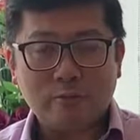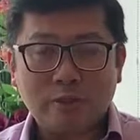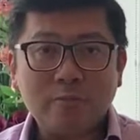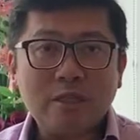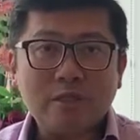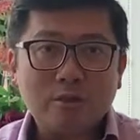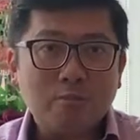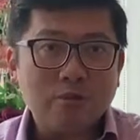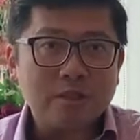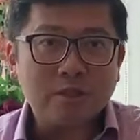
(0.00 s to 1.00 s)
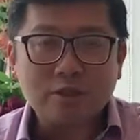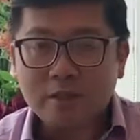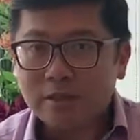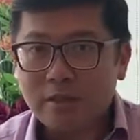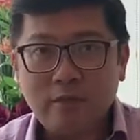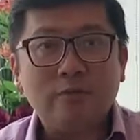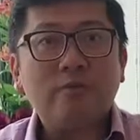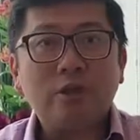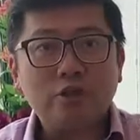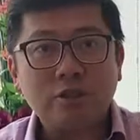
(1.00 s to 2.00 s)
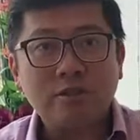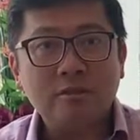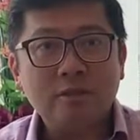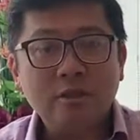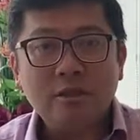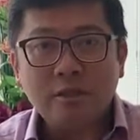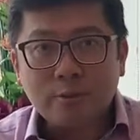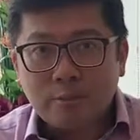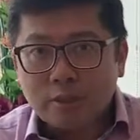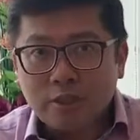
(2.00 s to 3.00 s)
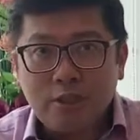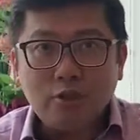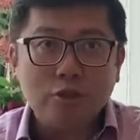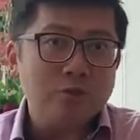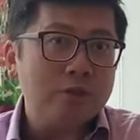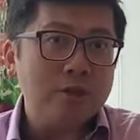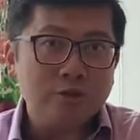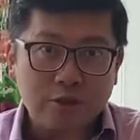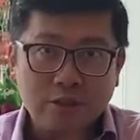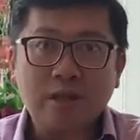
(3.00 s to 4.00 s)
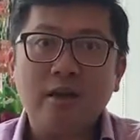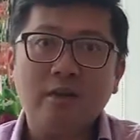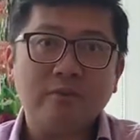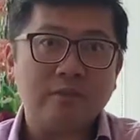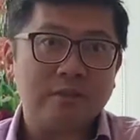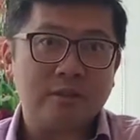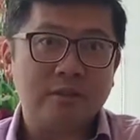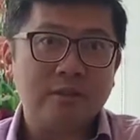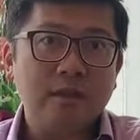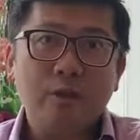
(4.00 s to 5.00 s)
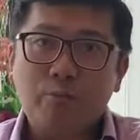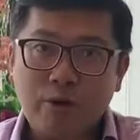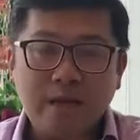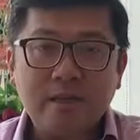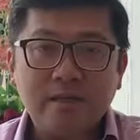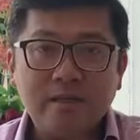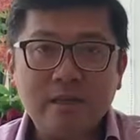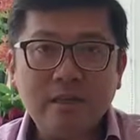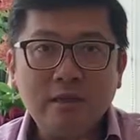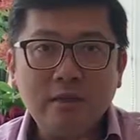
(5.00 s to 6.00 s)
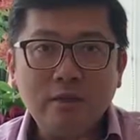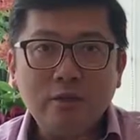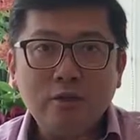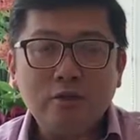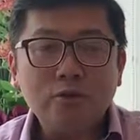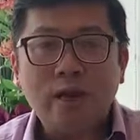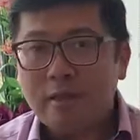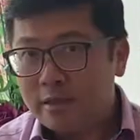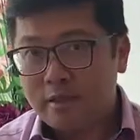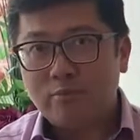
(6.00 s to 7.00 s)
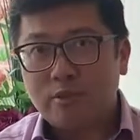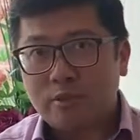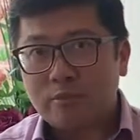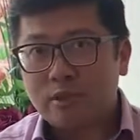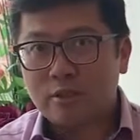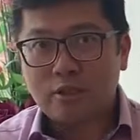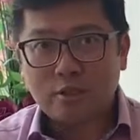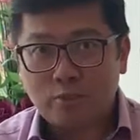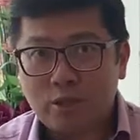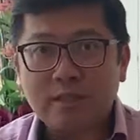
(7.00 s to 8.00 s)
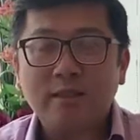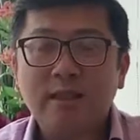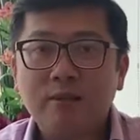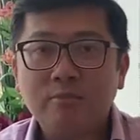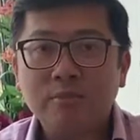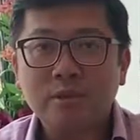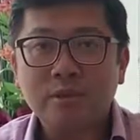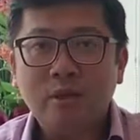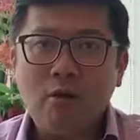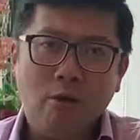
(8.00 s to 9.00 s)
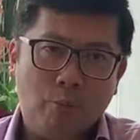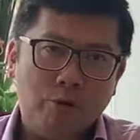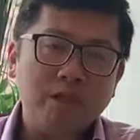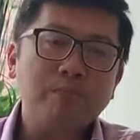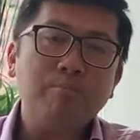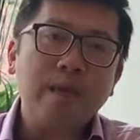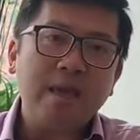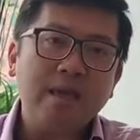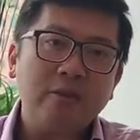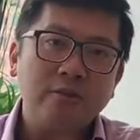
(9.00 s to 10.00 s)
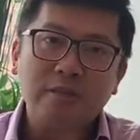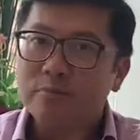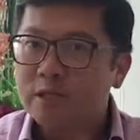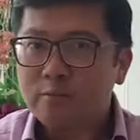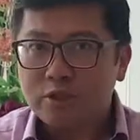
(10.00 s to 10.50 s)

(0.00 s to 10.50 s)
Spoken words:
something simple such as an infection, especially during or just after pregnancy, to other symptoms such as breast lumps or breast pain or sometimes